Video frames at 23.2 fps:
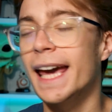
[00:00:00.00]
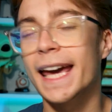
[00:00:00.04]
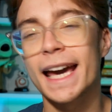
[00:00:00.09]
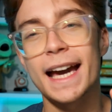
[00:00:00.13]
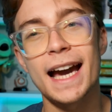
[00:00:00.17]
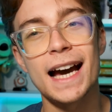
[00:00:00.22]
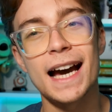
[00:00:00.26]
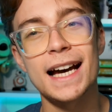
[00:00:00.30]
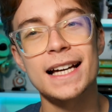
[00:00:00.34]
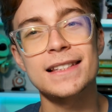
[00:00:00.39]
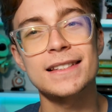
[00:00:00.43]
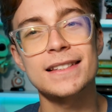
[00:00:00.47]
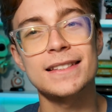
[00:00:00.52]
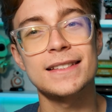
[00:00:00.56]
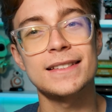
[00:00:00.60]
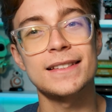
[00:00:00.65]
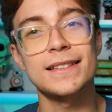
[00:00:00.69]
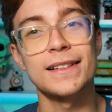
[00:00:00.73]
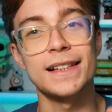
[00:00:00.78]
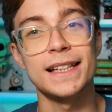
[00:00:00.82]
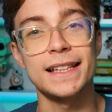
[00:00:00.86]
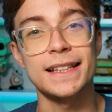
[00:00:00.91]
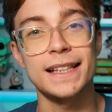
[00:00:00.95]
it
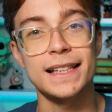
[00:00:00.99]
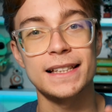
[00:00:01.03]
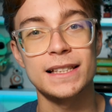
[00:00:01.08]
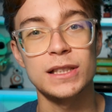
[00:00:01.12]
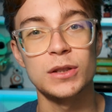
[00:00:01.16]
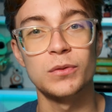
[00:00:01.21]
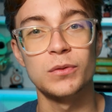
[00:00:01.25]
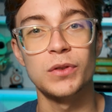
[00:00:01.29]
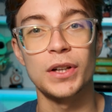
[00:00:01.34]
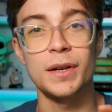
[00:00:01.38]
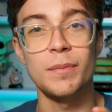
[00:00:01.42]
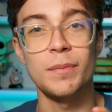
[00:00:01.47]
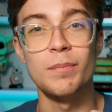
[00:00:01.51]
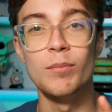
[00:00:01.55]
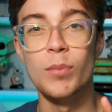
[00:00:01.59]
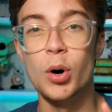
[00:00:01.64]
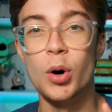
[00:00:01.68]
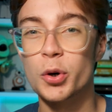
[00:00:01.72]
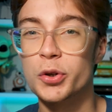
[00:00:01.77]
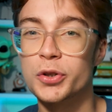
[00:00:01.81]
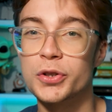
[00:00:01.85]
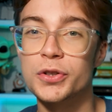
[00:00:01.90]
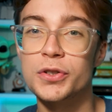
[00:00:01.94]
adds like that sort of like
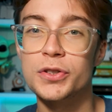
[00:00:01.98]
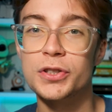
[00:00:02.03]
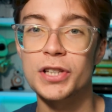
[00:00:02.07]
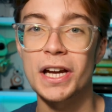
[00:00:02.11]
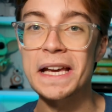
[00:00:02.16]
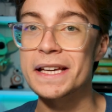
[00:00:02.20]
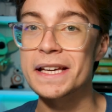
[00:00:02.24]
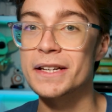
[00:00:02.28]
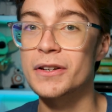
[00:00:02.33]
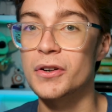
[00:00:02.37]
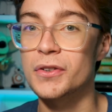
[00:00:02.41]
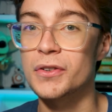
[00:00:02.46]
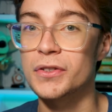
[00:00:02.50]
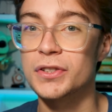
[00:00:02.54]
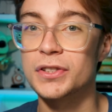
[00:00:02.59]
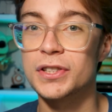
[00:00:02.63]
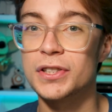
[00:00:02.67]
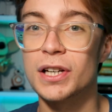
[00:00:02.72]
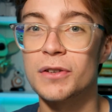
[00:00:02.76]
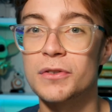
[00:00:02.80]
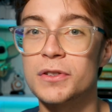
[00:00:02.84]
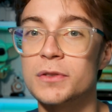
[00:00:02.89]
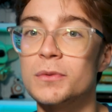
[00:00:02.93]
modern take on
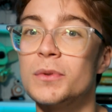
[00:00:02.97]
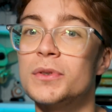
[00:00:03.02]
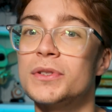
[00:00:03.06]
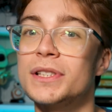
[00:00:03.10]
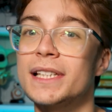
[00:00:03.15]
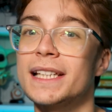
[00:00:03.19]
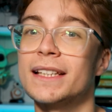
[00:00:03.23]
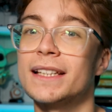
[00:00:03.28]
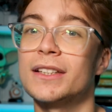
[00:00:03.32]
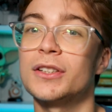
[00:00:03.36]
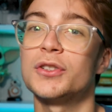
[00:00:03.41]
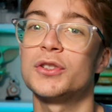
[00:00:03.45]
Star Wars music,